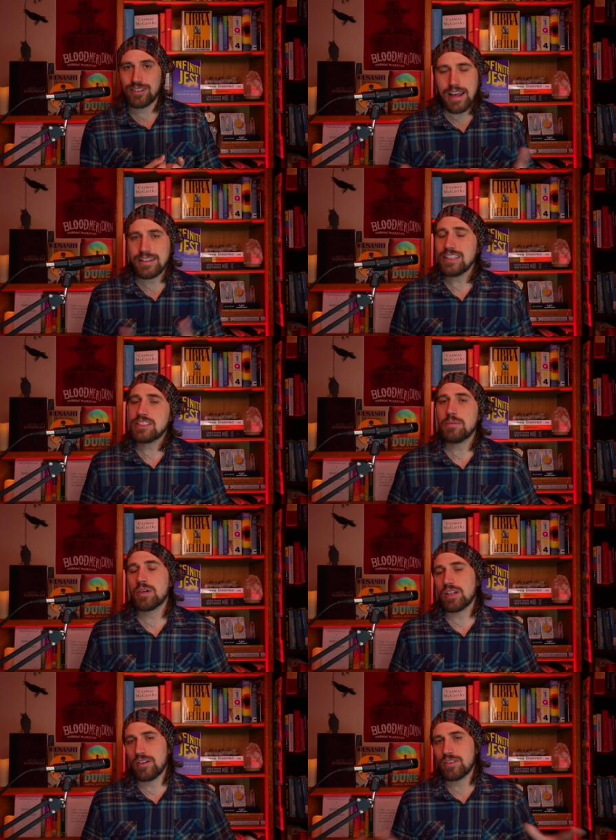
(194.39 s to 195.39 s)
And that's
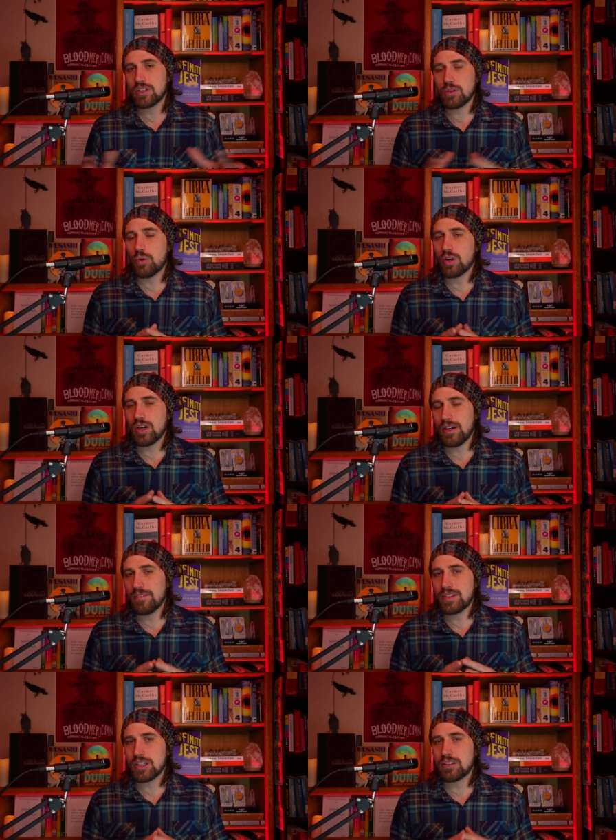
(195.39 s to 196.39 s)
somewhat of the core
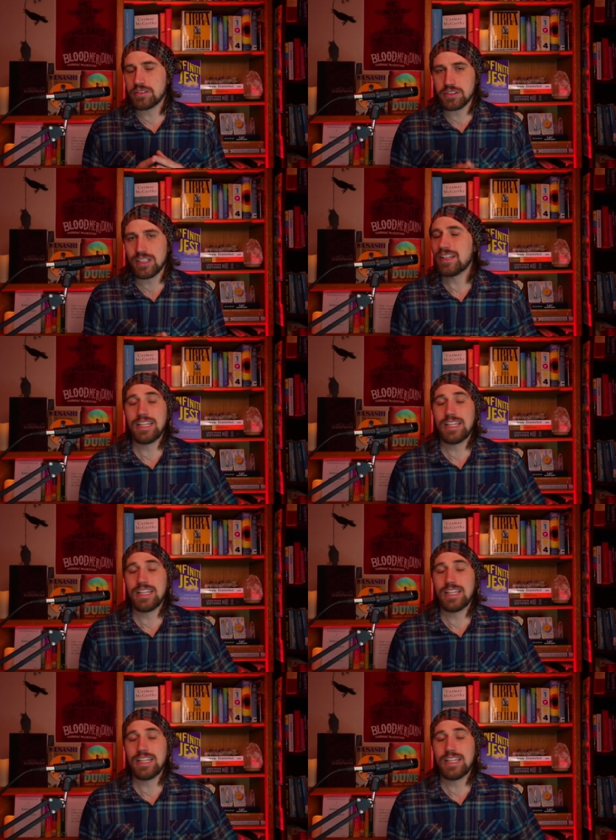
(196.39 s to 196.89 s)
of The Gardener's Son.